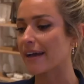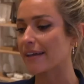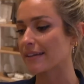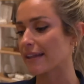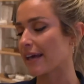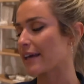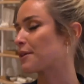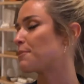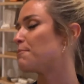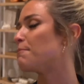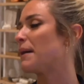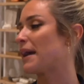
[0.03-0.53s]

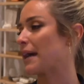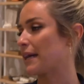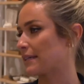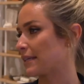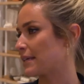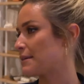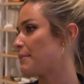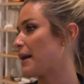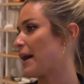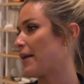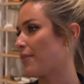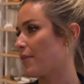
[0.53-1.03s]
like
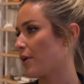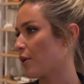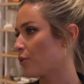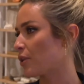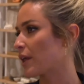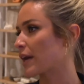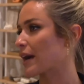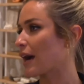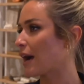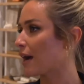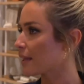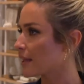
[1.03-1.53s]
manly men though.
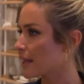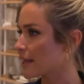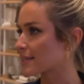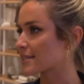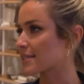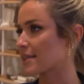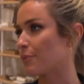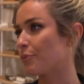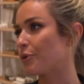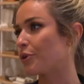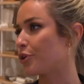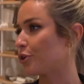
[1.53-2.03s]
Like I like
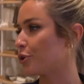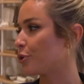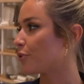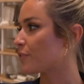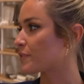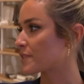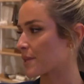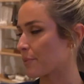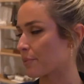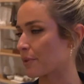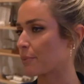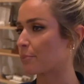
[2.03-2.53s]
someone who
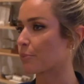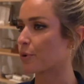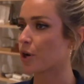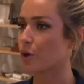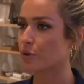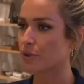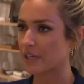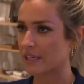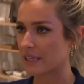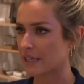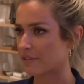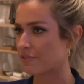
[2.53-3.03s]
if something
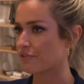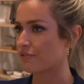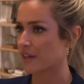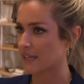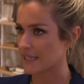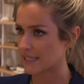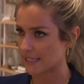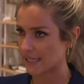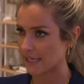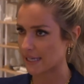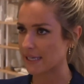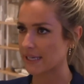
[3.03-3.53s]
broke, he could
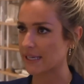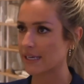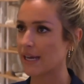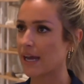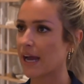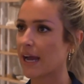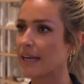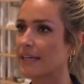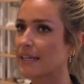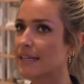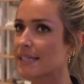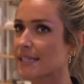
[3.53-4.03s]
fix it.
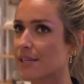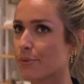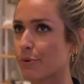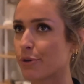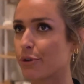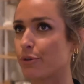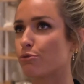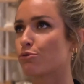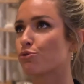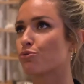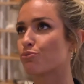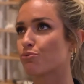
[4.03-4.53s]
I need
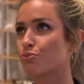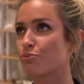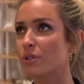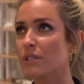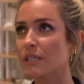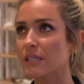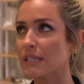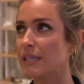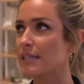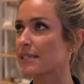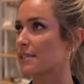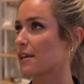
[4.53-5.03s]
someone who's
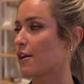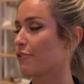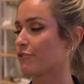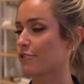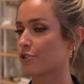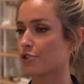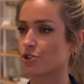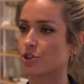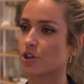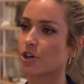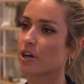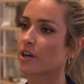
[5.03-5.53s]
really
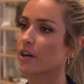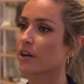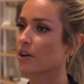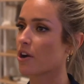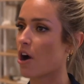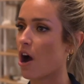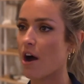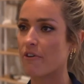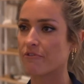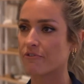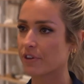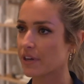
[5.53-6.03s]
self-assured and
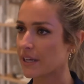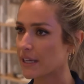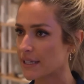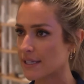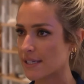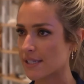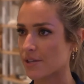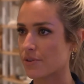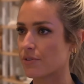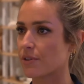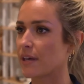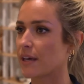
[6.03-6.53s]

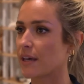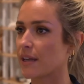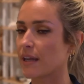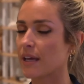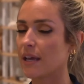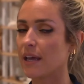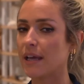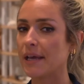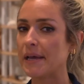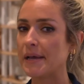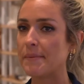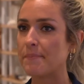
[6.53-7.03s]
confident so that
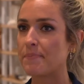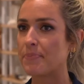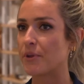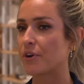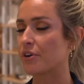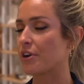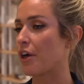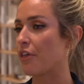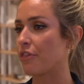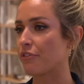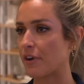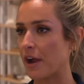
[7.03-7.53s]
they're
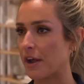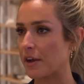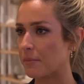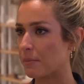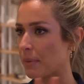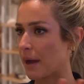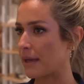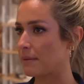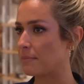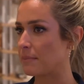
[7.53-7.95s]
not threatened by